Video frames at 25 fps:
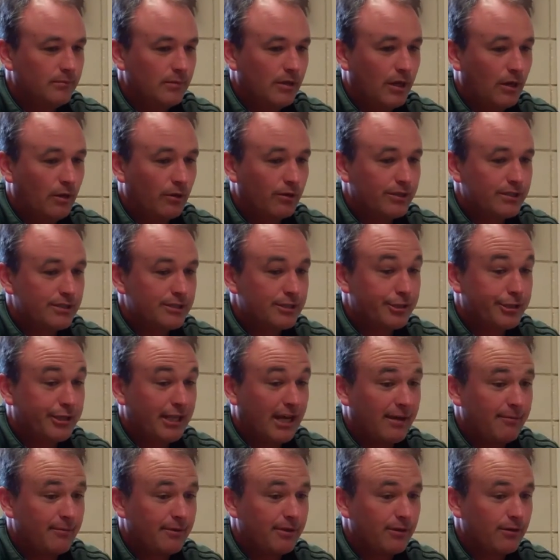this is the
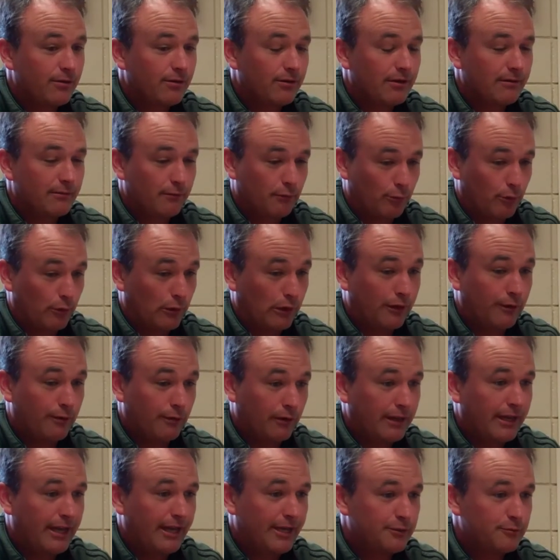time of the year,
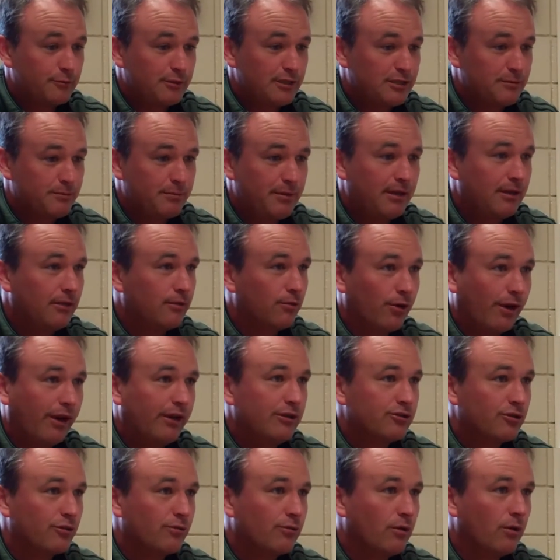literally as we speak,
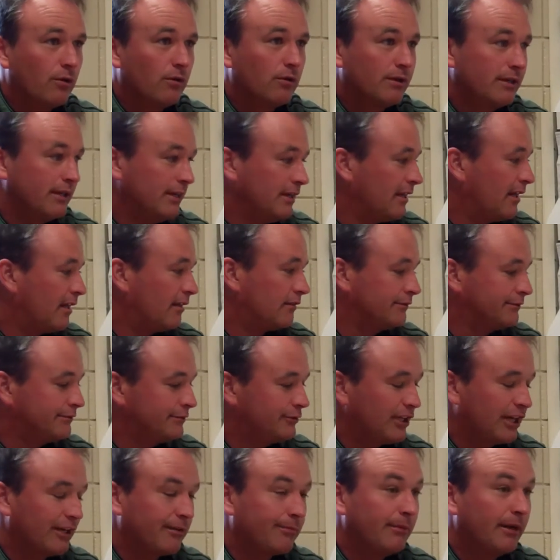grades are rolling in. I'll
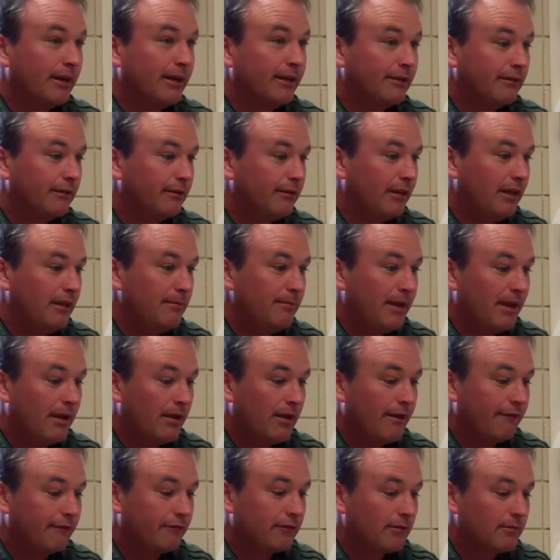check my
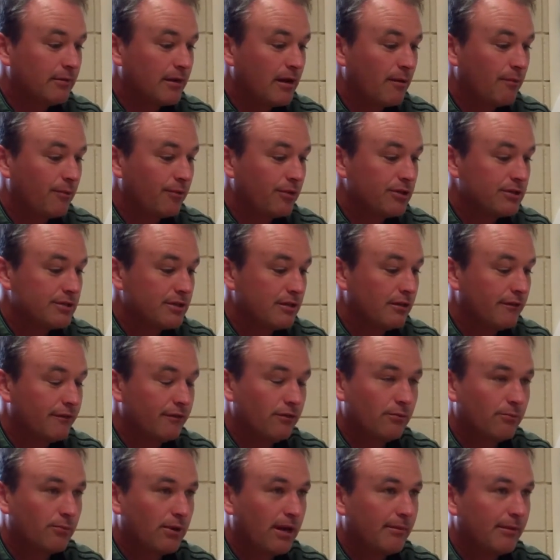email after I'm done with this
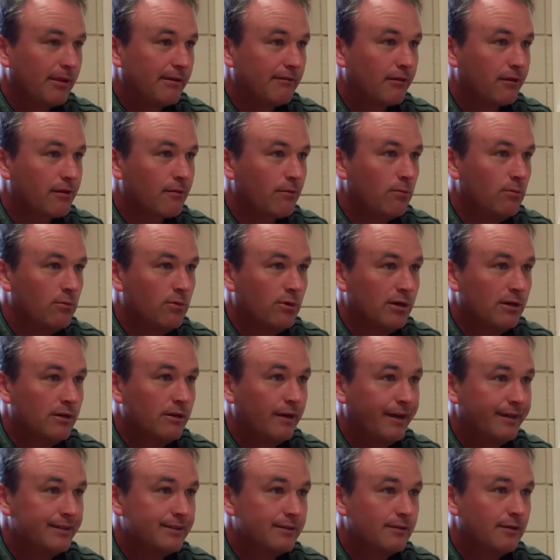interview and probably have a couple more
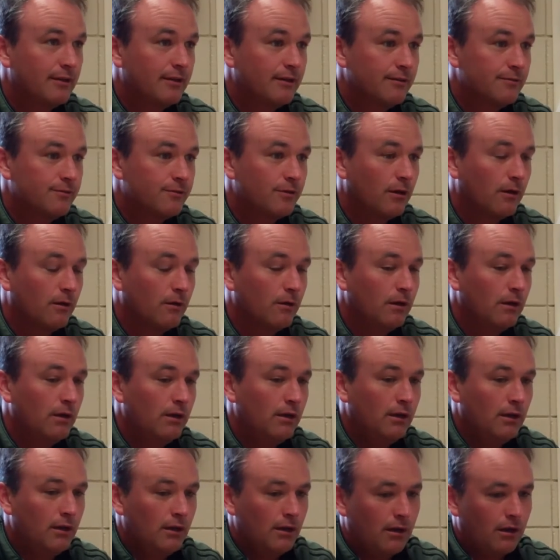grades in there. So
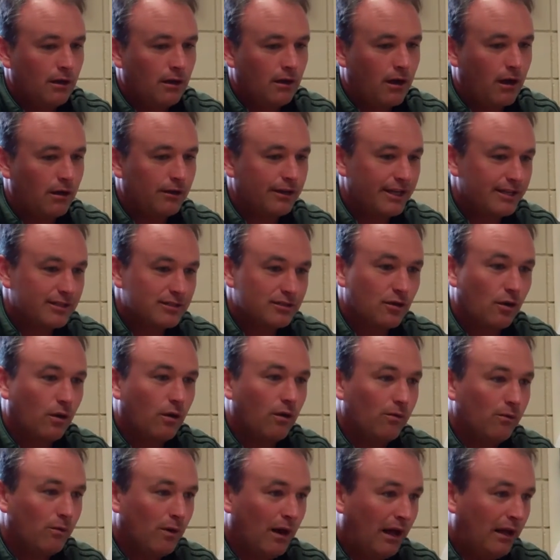all that's
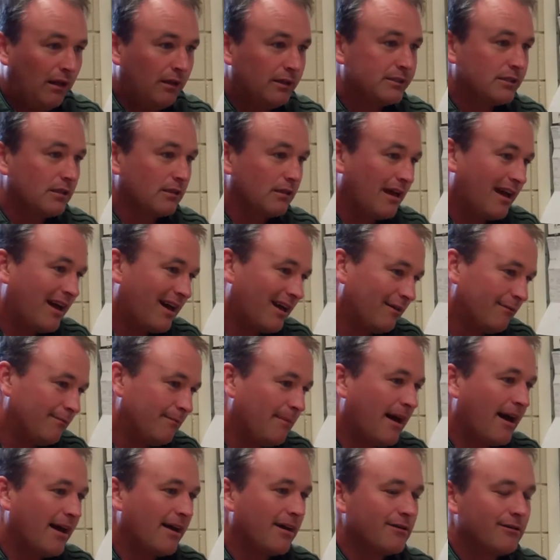going well. It's a lot of
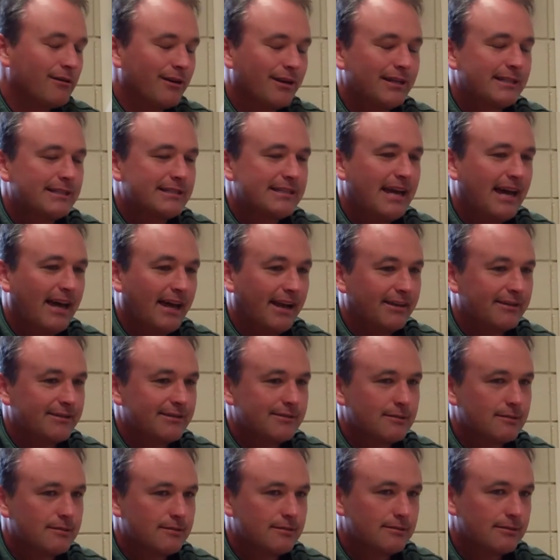monitoring. It's not
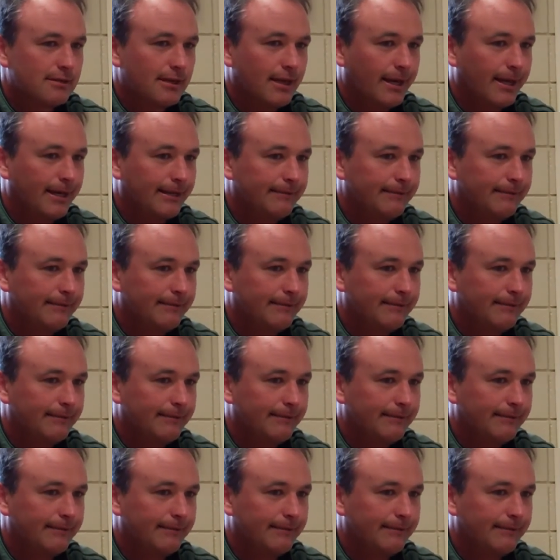as